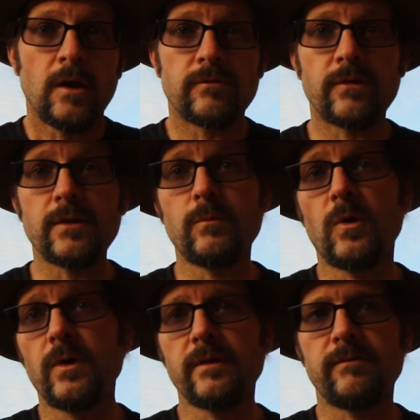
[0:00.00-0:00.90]

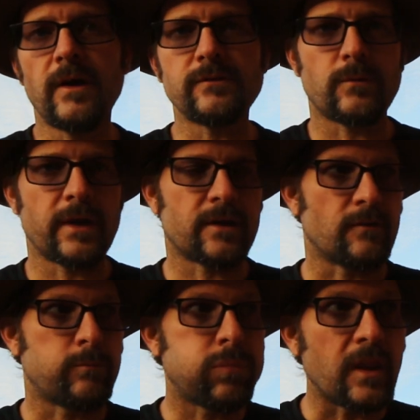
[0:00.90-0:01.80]
Furthermore, the fossil
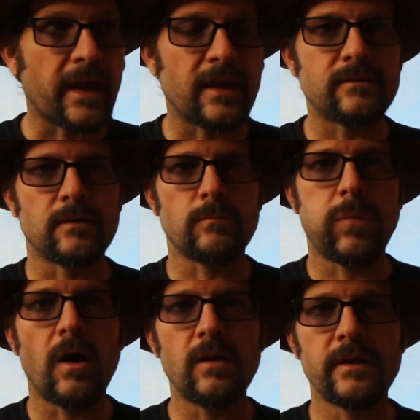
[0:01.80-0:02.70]
record of plant and
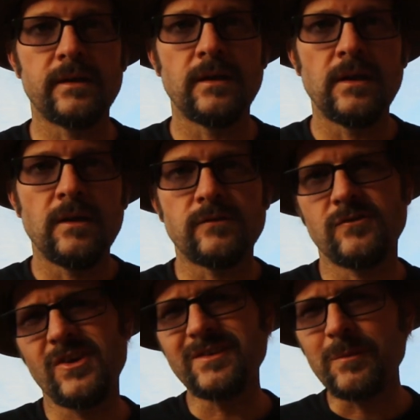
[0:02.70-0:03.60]
pollen
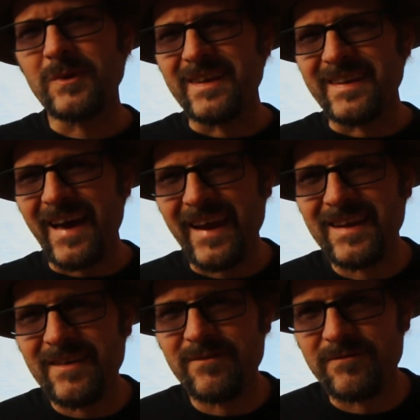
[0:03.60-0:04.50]
suggests up to
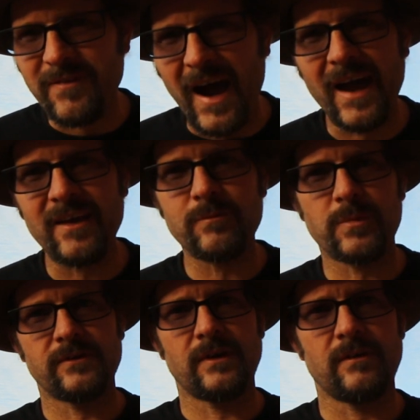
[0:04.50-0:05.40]

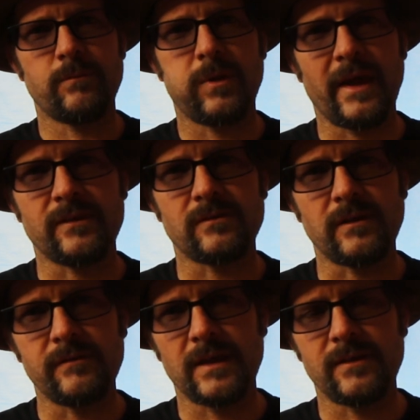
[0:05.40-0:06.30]
95% of plants
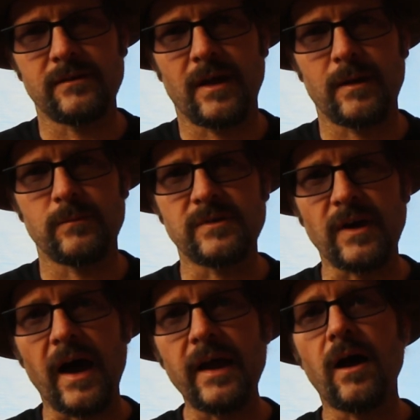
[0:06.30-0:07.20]
living at the time
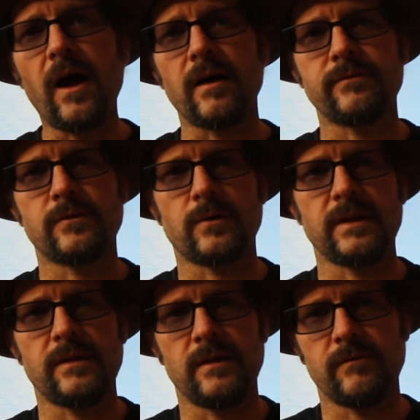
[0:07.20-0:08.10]
died off
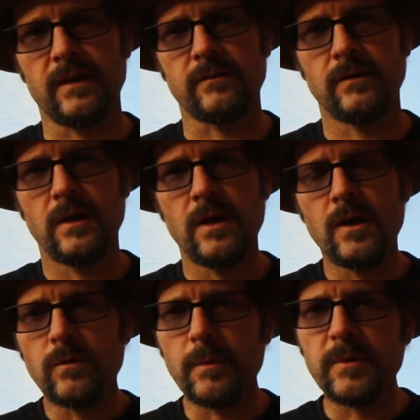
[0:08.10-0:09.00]
during the event,
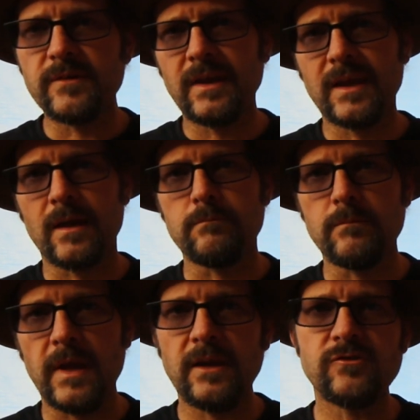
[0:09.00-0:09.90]
representing a
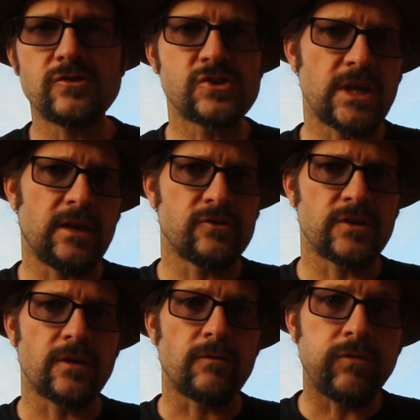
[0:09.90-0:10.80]
major
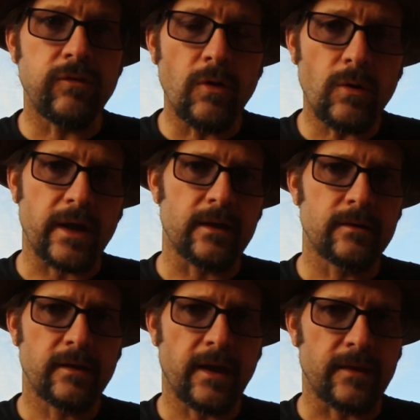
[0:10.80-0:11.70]
change in the flora
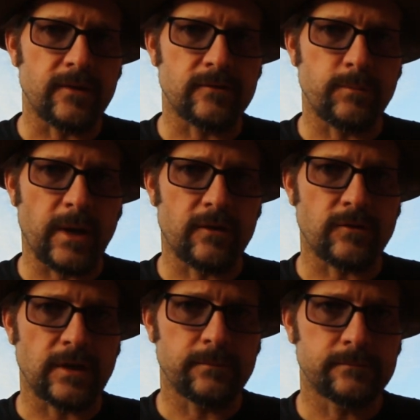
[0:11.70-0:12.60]
at this
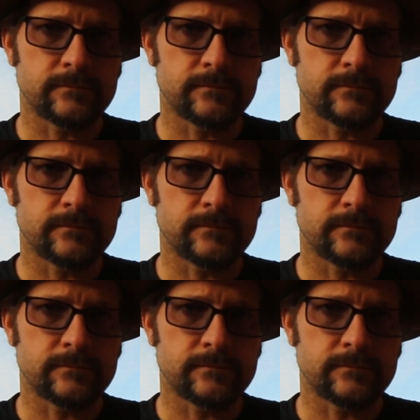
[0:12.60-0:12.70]
boundary.